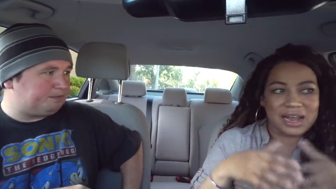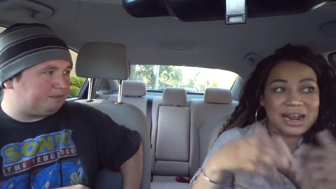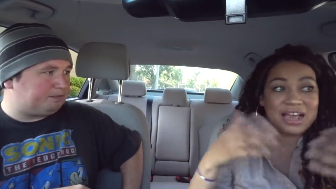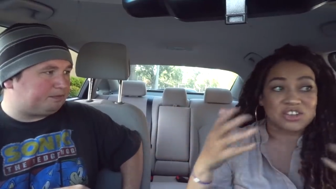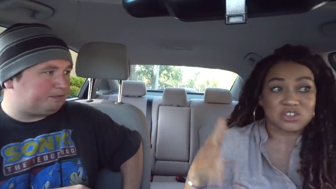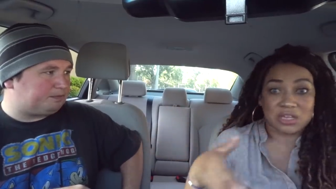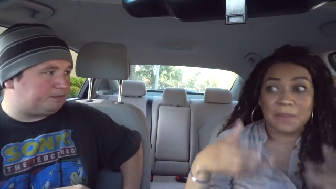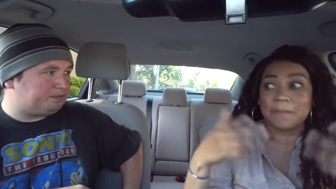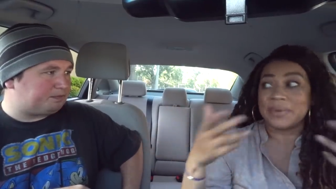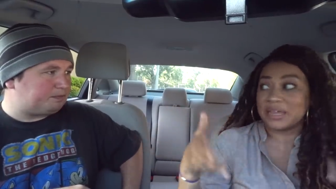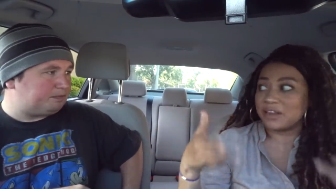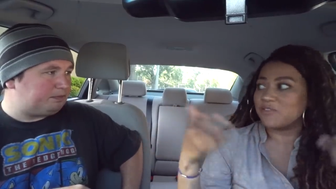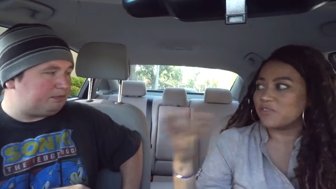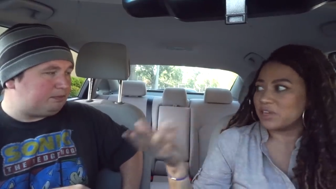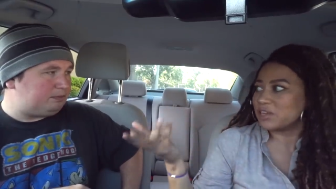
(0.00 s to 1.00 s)
Speaker 1: not actually
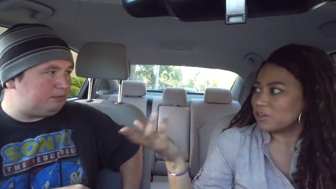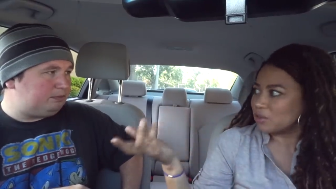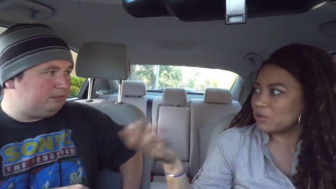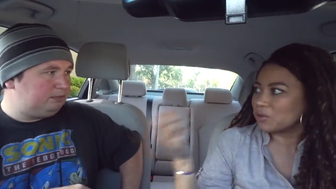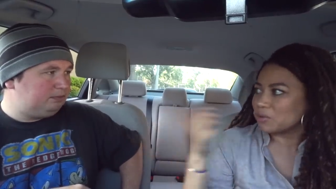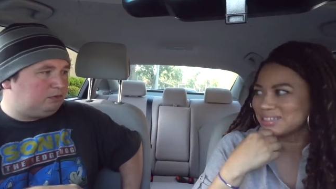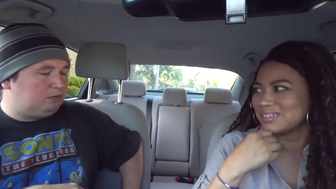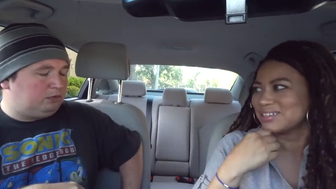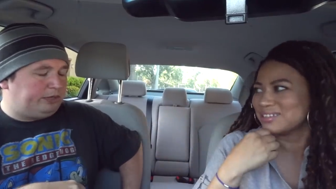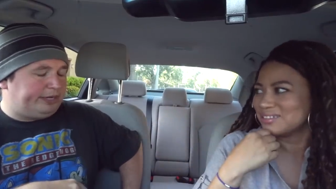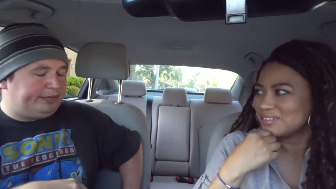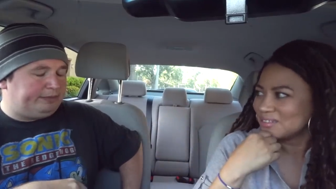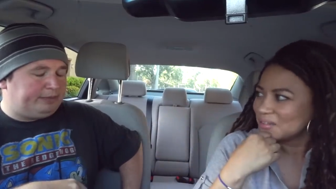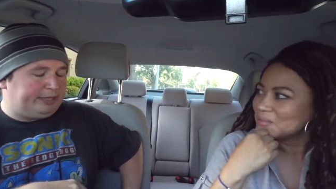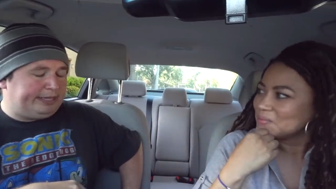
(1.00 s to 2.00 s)
benefit you.
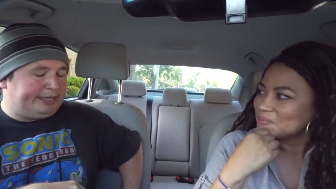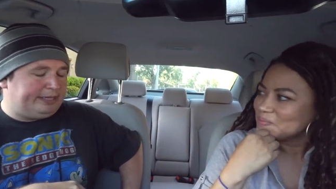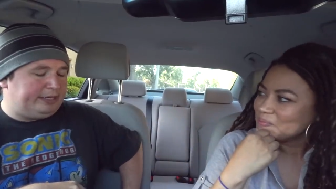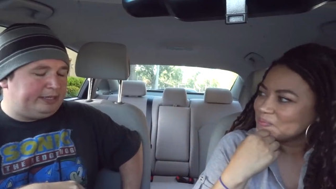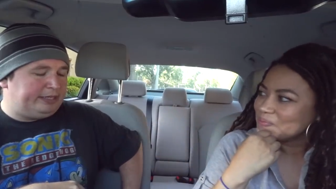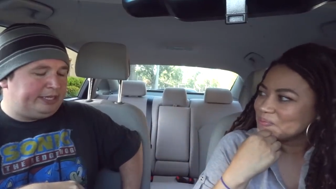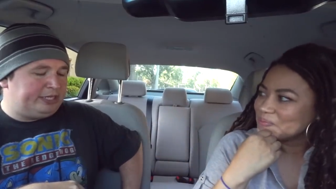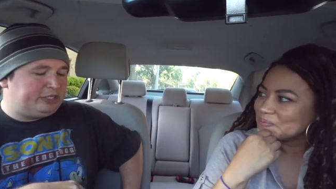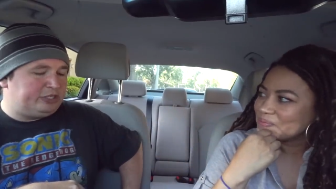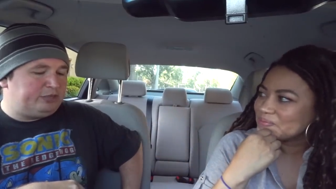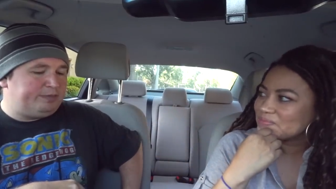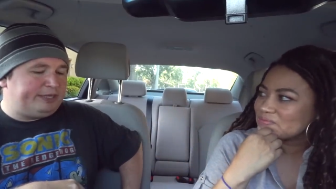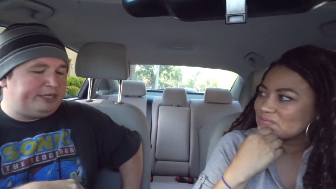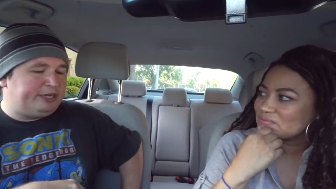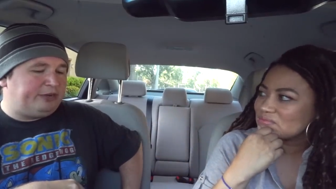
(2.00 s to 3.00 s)
Right.
Speaker 2: And it
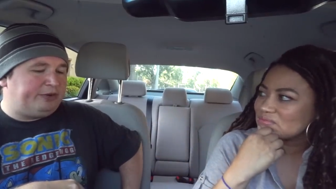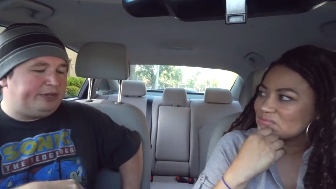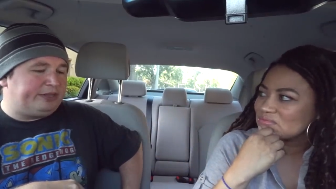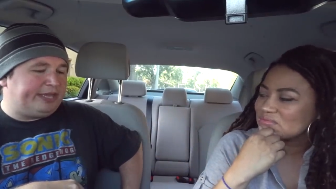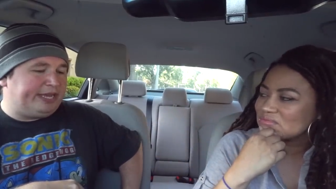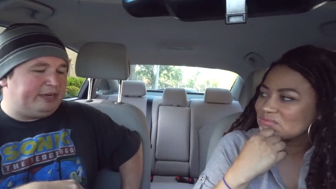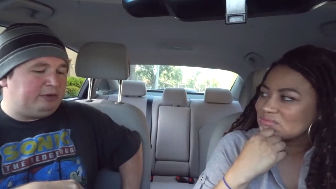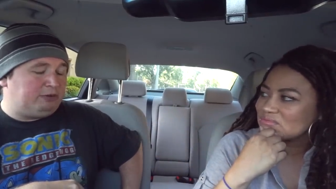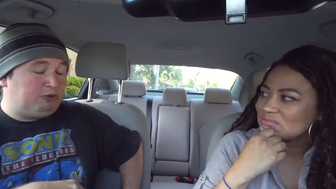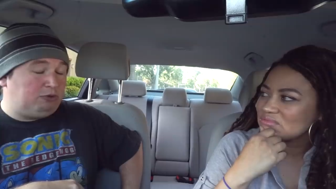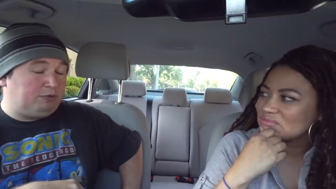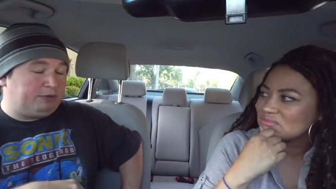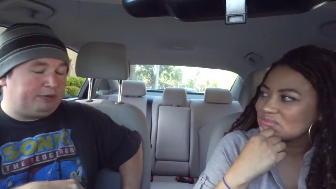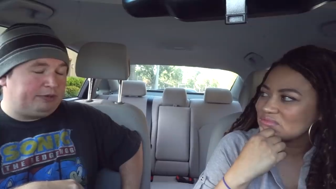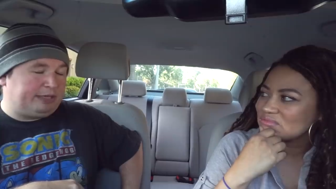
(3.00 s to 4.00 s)
should be noted that
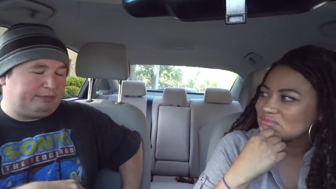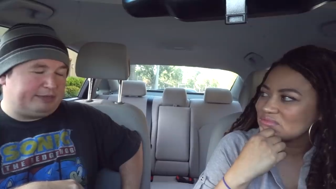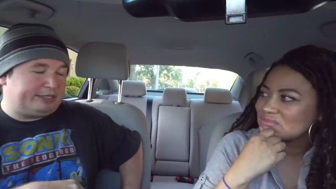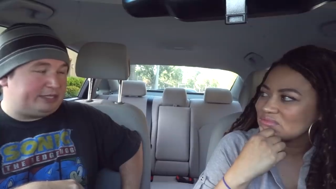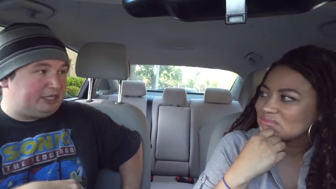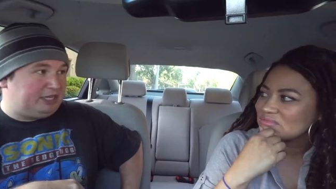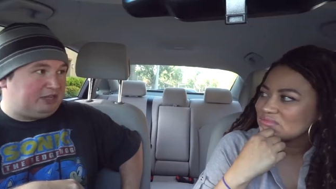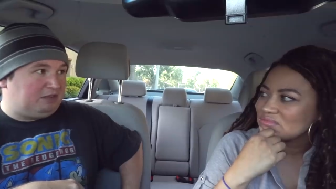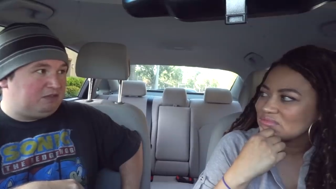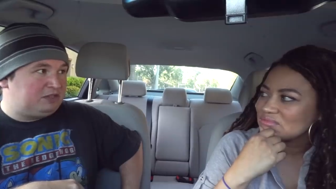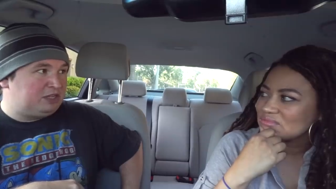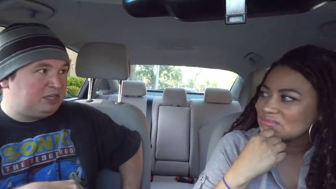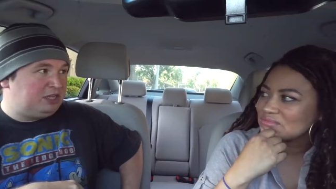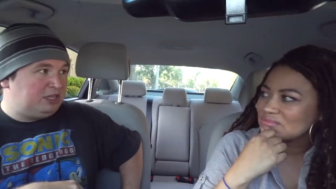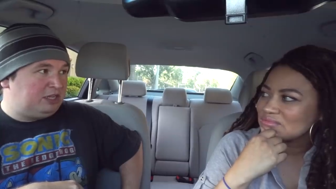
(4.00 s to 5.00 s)
Uber
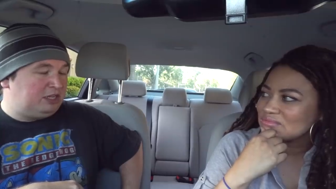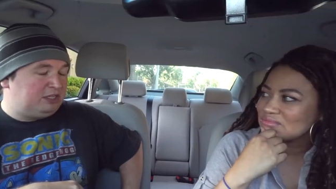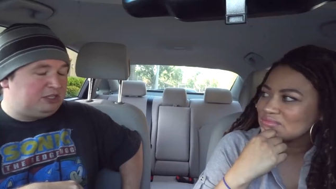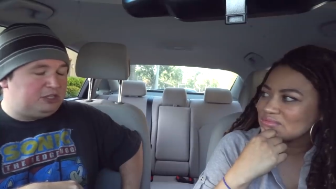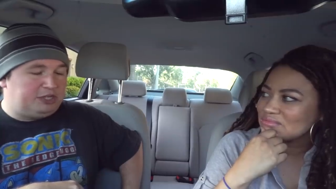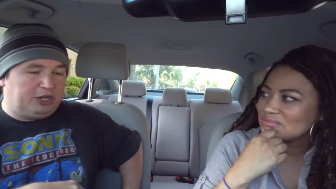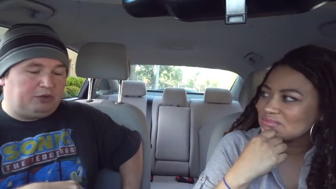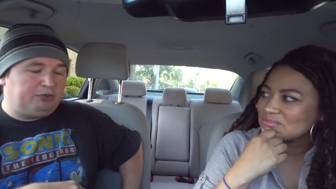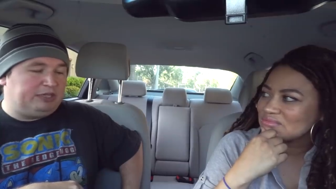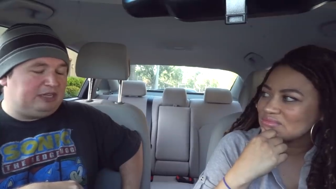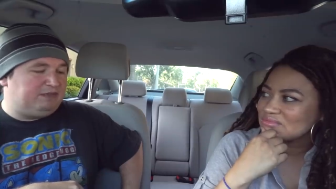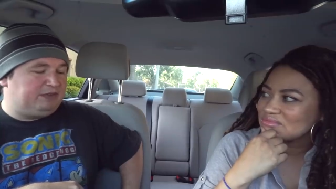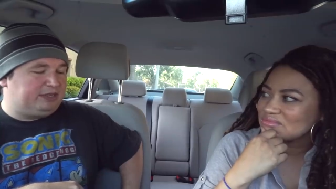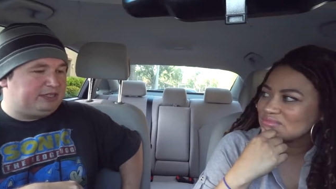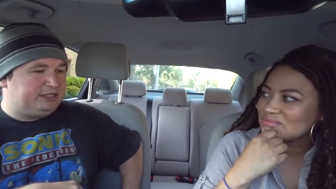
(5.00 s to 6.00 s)
themselves don't
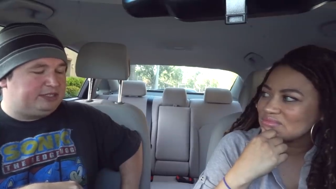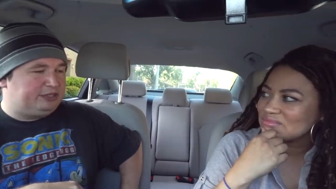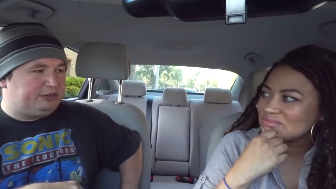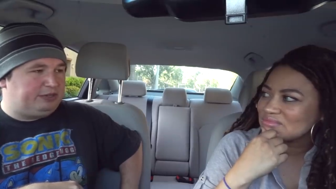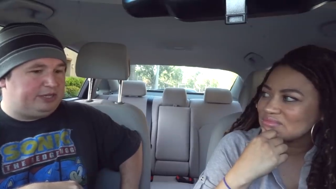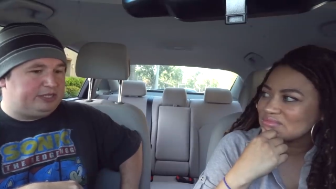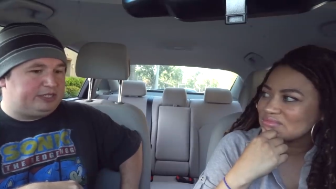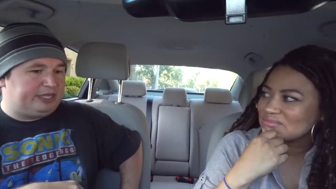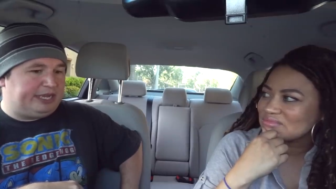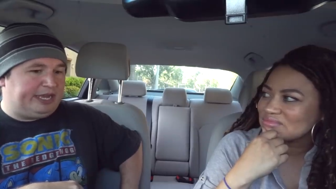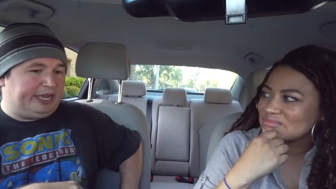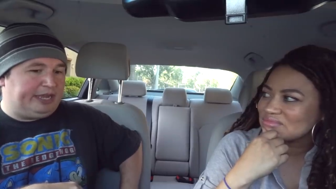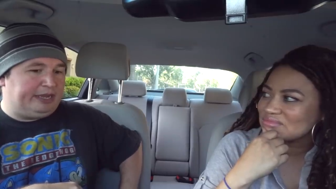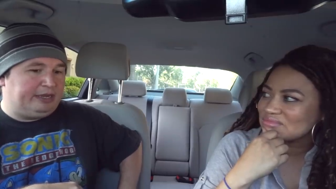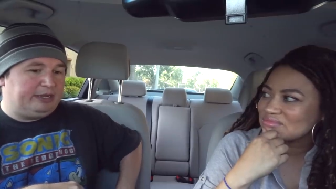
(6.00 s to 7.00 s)
even consider this
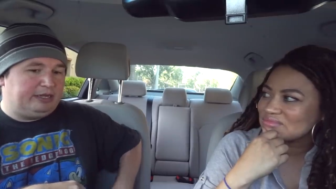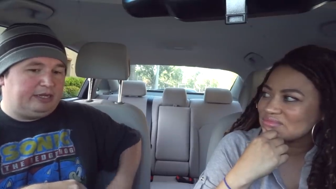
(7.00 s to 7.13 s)
a